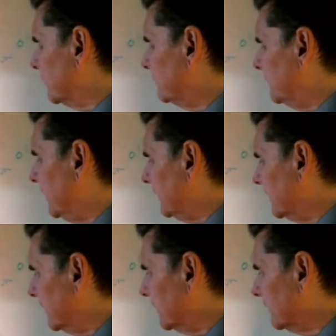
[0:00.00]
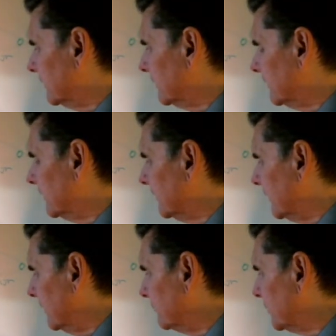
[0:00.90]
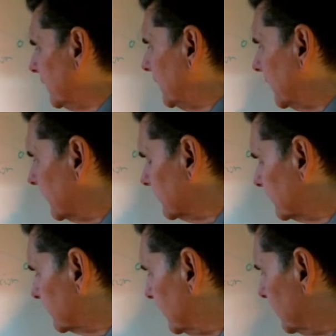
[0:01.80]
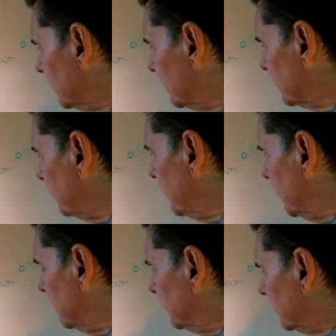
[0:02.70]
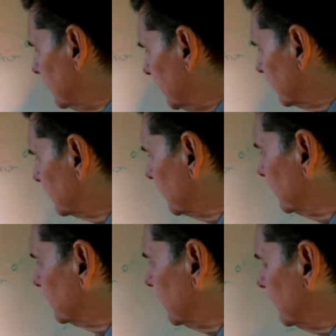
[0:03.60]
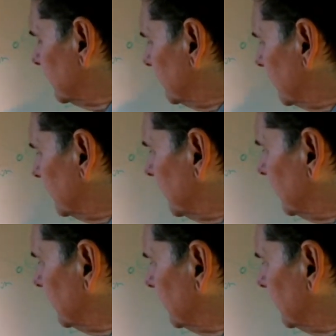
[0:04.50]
Vega implies. So this had been associated with a